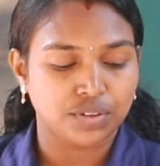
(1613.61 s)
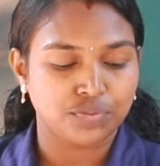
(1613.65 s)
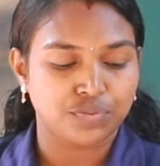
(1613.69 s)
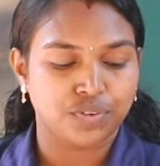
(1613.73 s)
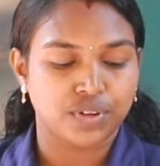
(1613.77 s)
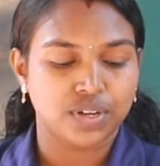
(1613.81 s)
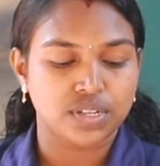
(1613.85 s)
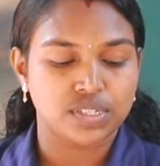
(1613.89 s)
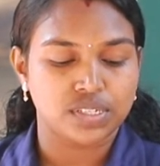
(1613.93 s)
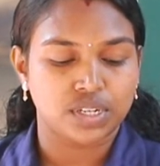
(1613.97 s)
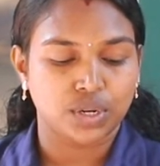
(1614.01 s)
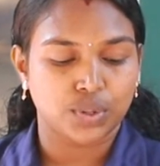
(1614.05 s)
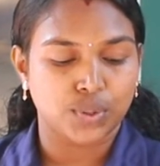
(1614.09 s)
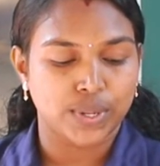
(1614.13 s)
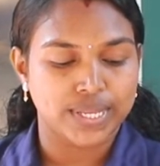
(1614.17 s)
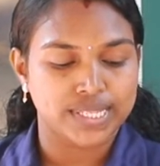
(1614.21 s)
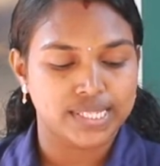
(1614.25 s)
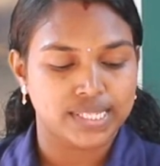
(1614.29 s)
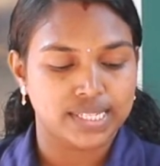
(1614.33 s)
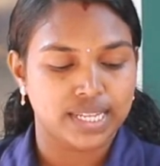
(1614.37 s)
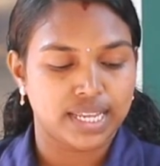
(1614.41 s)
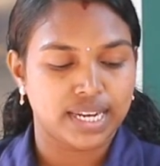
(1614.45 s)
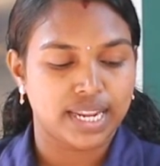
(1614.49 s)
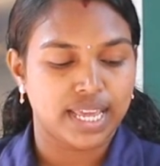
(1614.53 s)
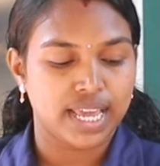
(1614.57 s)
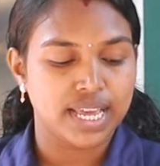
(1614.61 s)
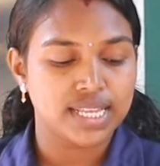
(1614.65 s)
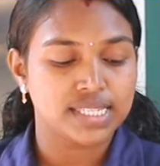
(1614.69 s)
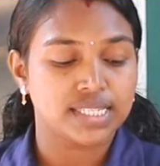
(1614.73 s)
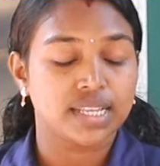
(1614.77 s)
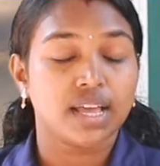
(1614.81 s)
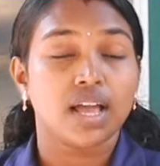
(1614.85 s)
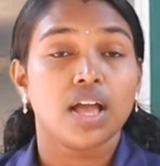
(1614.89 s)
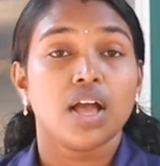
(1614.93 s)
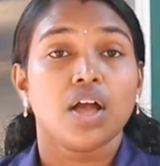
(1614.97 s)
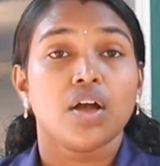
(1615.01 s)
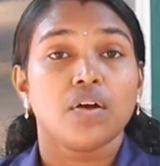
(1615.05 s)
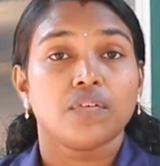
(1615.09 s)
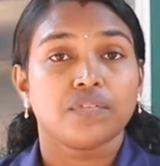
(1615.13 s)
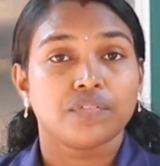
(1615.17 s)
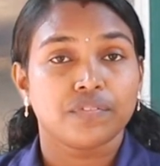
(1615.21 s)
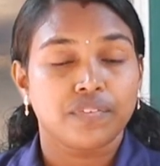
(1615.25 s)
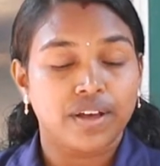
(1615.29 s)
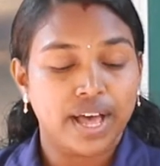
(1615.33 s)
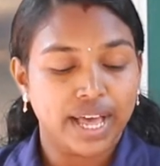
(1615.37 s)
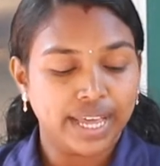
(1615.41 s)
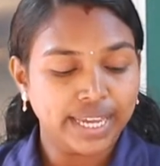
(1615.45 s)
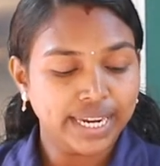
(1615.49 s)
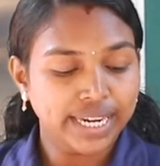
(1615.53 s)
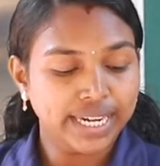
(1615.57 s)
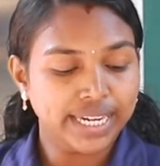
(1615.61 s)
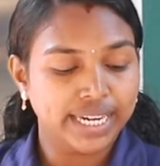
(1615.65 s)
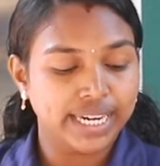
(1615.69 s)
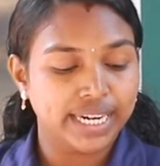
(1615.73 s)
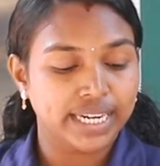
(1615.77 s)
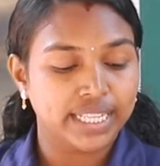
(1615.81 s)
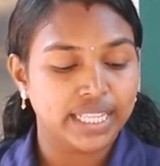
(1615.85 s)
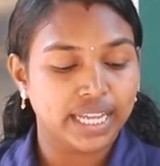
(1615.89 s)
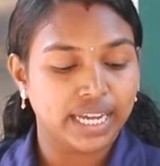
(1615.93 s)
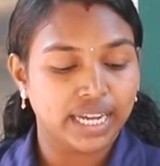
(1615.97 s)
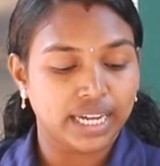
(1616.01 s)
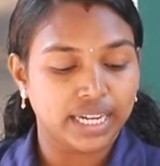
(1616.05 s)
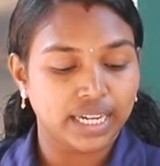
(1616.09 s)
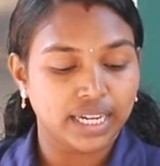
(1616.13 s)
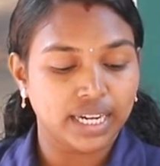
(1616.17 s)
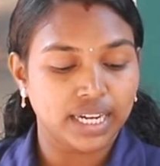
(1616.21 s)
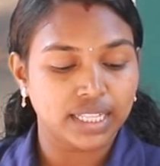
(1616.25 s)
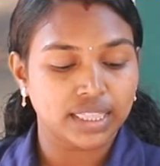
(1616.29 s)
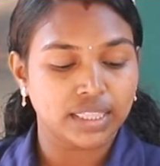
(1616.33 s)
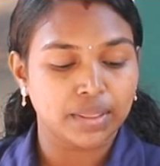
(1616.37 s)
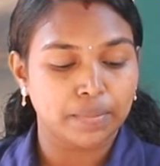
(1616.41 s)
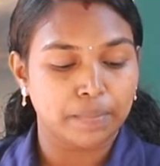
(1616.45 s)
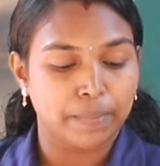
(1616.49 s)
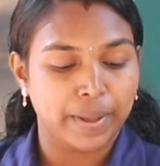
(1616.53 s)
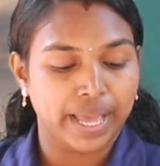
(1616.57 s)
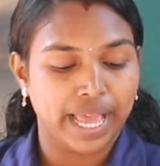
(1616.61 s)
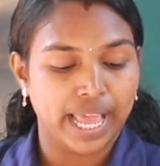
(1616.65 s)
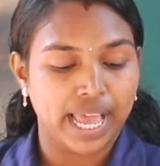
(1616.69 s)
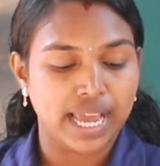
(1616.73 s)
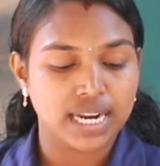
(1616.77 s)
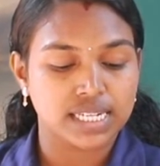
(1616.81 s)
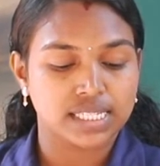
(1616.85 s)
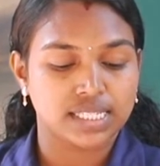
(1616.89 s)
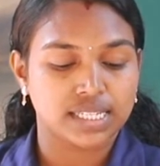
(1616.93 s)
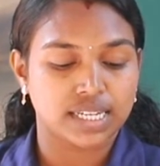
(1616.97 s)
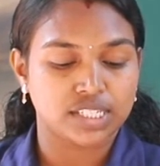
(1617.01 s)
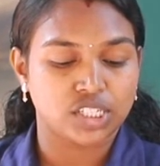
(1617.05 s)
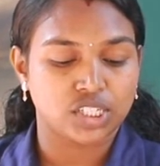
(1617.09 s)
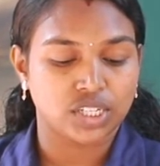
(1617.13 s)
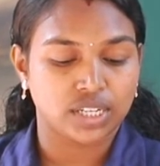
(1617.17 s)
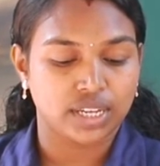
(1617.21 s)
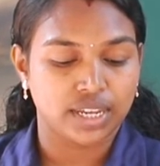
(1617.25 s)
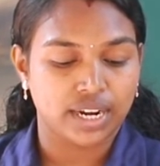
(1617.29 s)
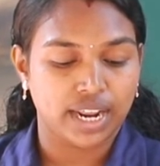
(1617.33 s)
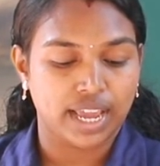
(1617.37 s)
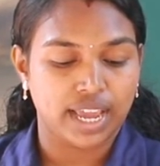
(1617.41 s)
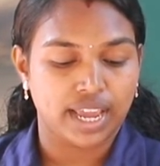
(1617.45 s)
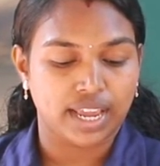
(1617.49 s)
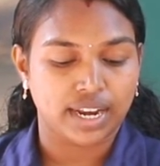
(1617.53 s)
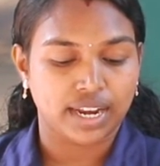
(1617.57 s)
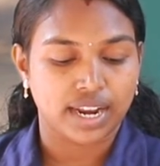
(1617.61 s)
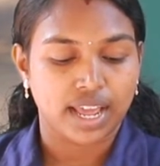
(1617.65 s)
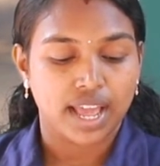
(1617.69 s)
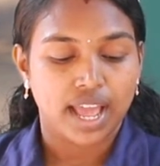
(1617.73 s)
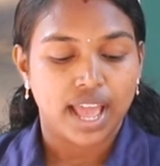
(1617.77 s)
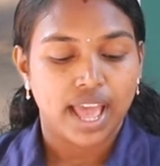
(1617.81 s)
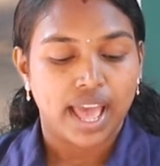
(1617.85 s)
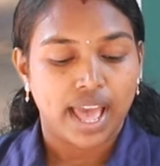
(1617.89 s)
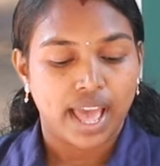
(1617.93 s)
The first question is, why did the earth bear such grain